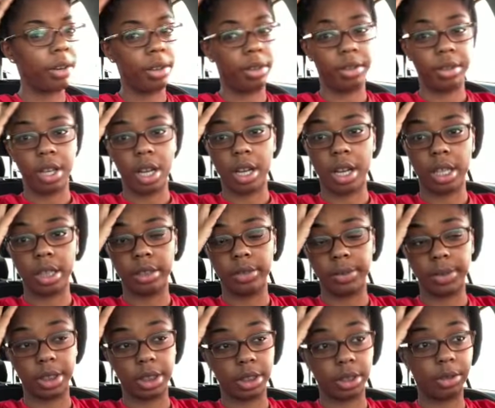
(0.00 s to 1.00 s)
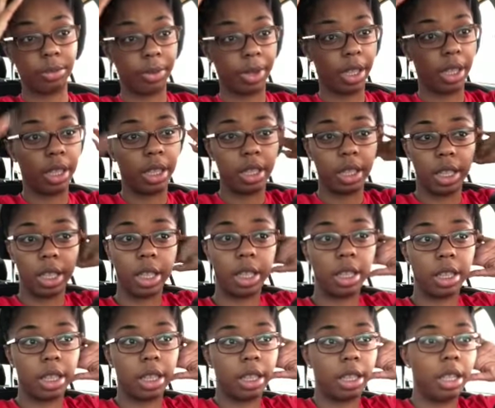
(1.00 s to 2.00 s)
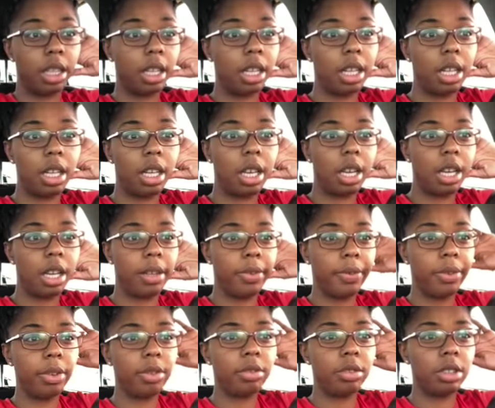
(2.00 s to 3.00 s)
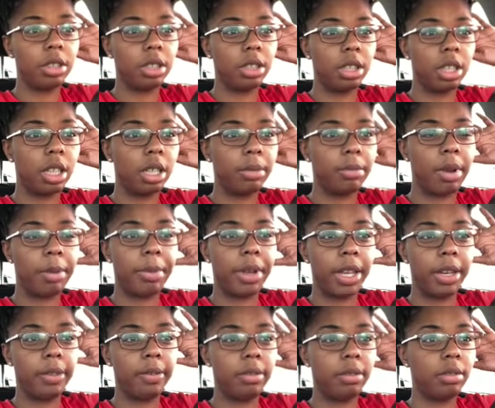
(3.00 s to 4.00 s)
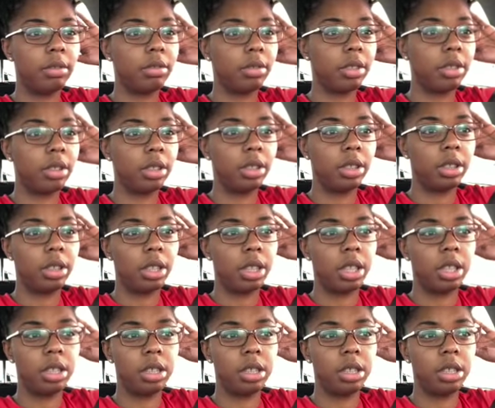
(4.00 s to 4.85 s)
don't know, y'all. I sweat so bad. Like, it felt good. Like, my body feels good.